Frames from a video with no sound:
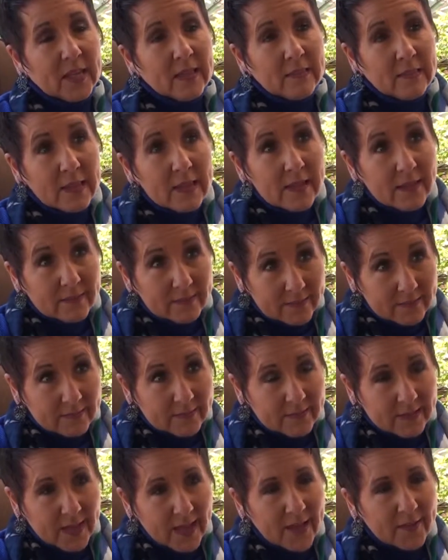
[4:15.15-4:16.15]

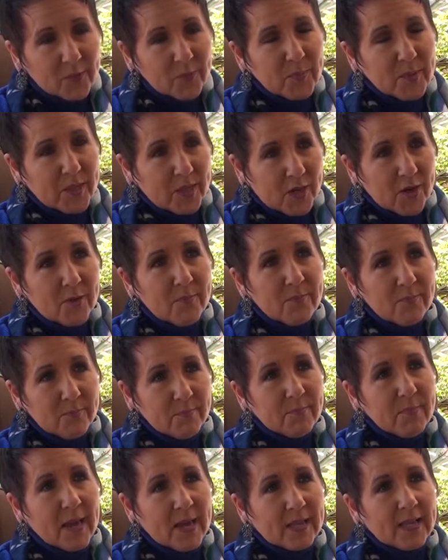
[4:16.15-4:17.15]
This has
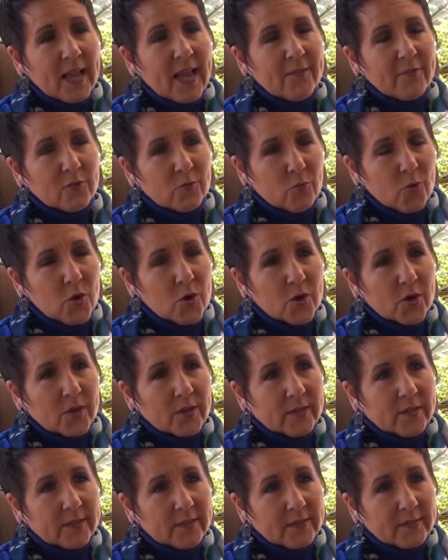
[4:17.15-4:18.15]
become my life's
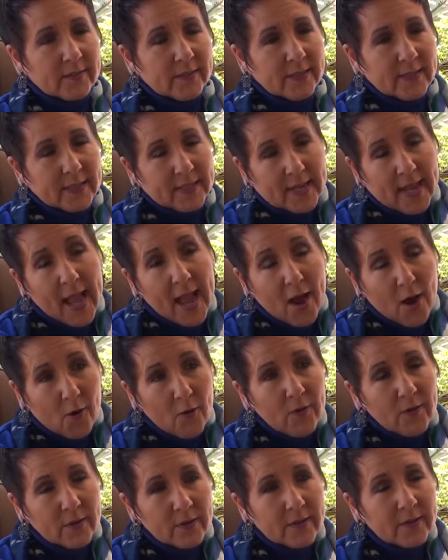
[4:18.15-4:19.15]
work, and
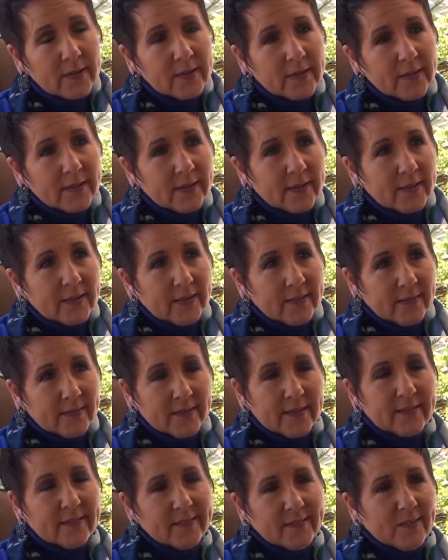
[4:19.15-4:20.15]
now
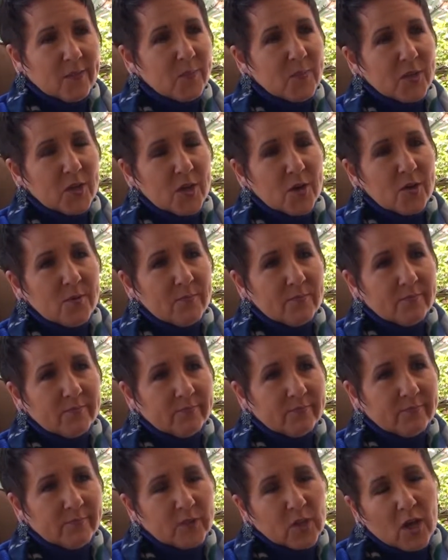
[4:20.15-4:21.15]
this has become
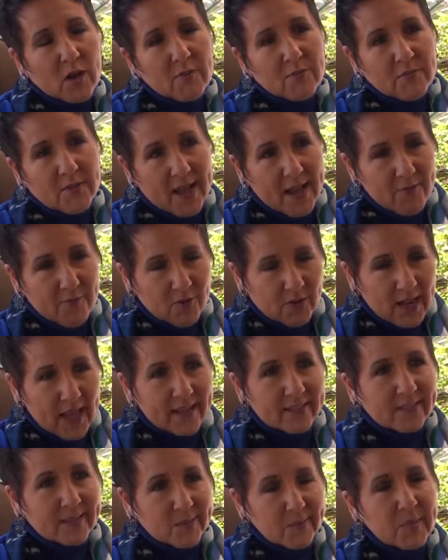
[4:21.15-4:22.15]
Love
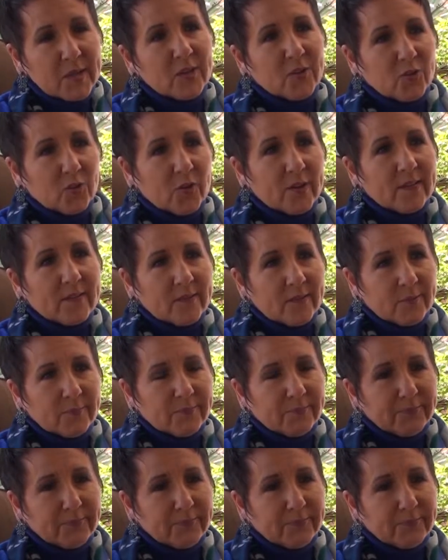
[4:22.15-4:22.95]
Everlasting Ministries.